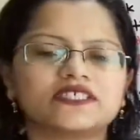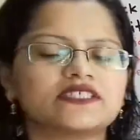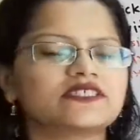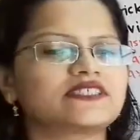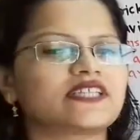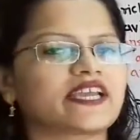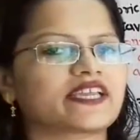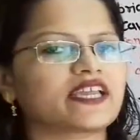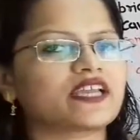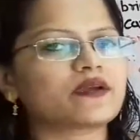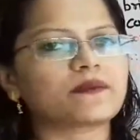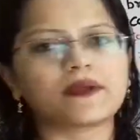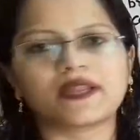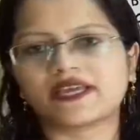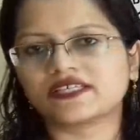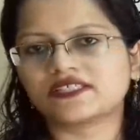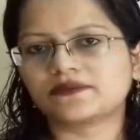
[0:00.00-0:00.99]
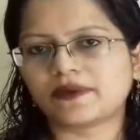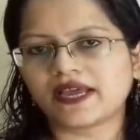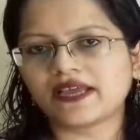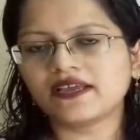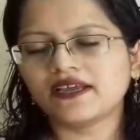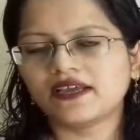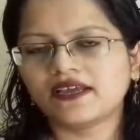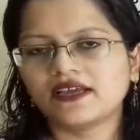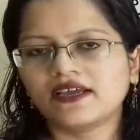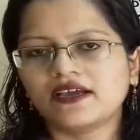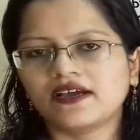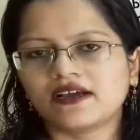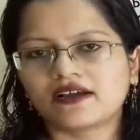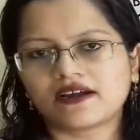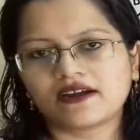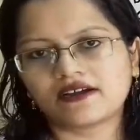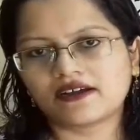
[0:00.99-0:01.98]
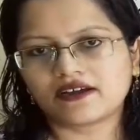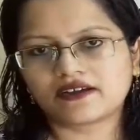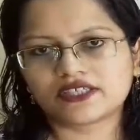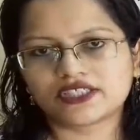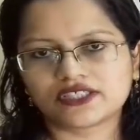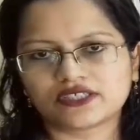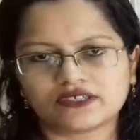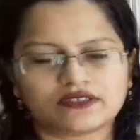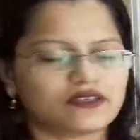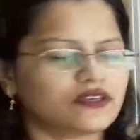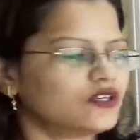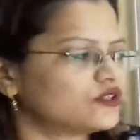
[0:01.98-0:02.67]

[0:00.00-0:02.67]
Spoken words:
is taking place by conduction.